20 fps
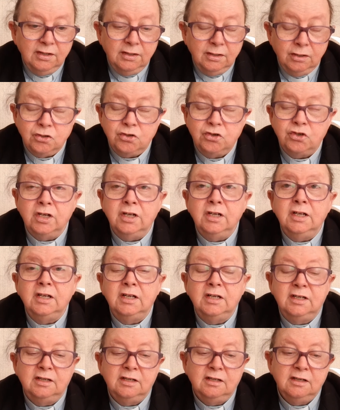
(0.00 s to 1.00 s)

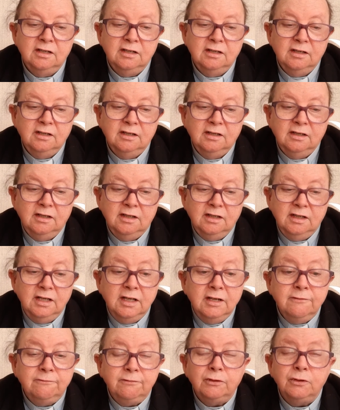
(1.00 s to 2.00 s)
Knockshinnoch
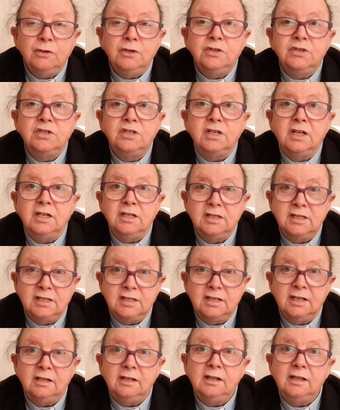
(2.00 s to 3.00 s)
influenced and
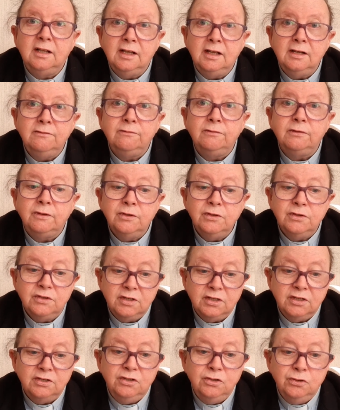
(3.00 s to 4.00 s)
still
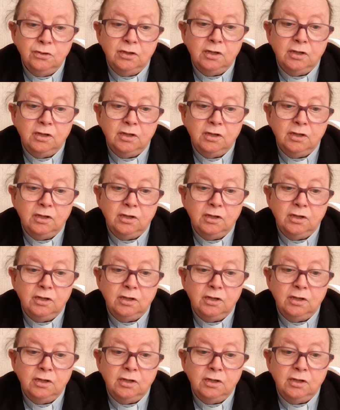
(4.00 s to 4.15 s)
influences New